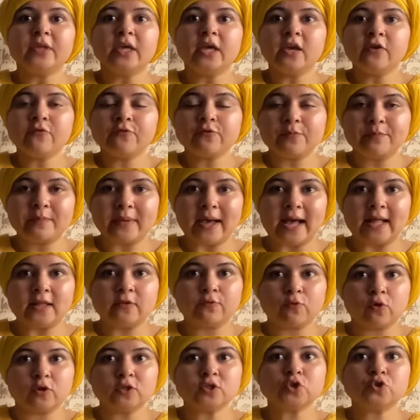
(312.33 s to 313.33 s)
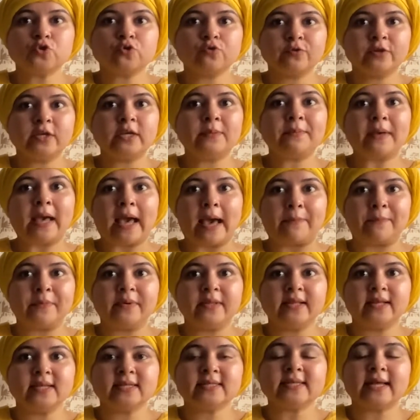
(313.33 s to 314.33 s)
if man wants to reap
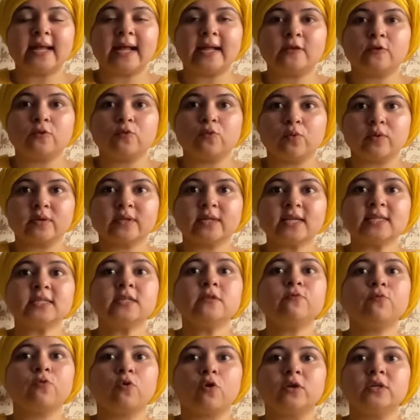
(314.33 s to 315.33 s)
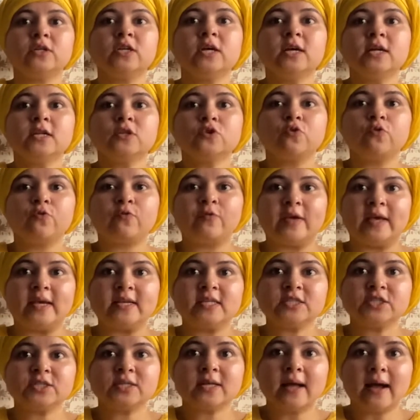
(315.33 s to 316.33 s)
happiness and doesn't want to
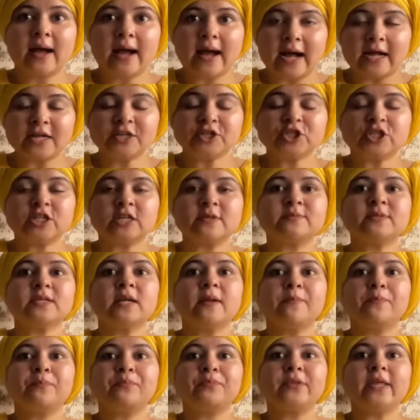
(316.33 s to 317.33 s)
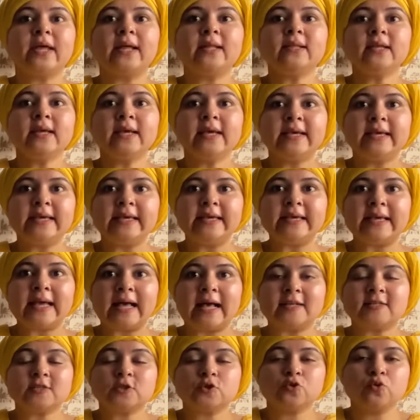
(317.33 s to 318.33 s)
face hardships, then he
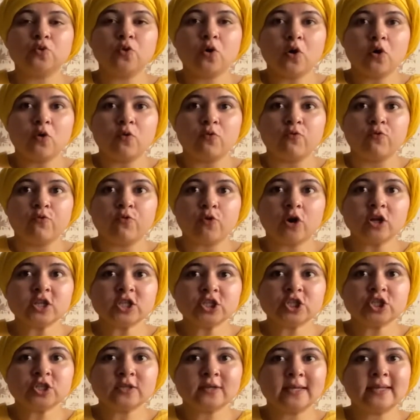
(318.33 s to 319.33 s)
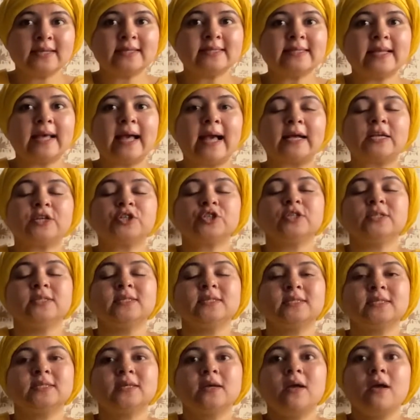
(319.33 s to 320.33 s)
has to watch his
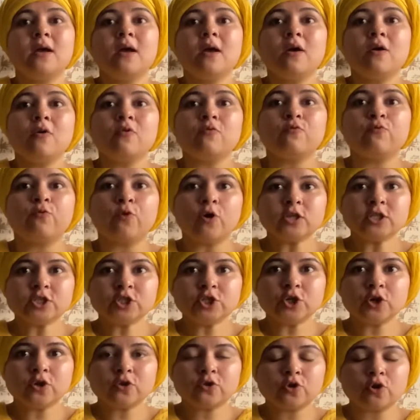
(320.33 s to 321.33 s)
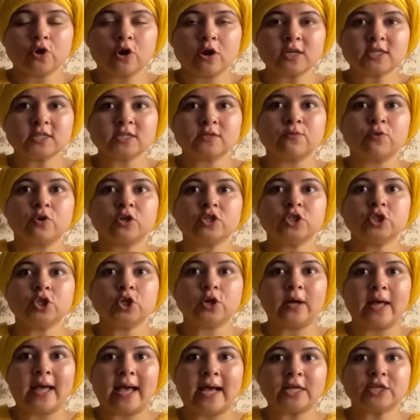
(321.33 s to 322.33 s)
actions. Watch your thoughts, watch
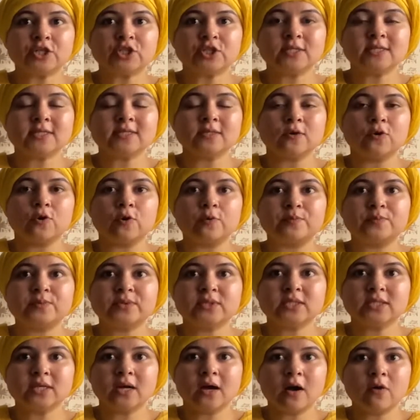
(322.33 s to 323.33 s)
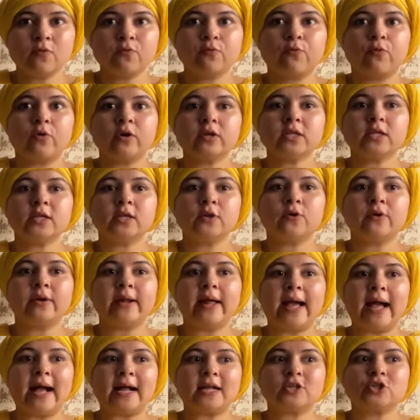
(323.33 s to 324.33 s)
your actions, observe what
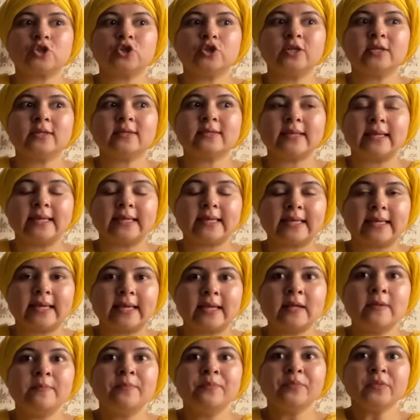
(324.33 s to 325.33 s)
you're actually thinking,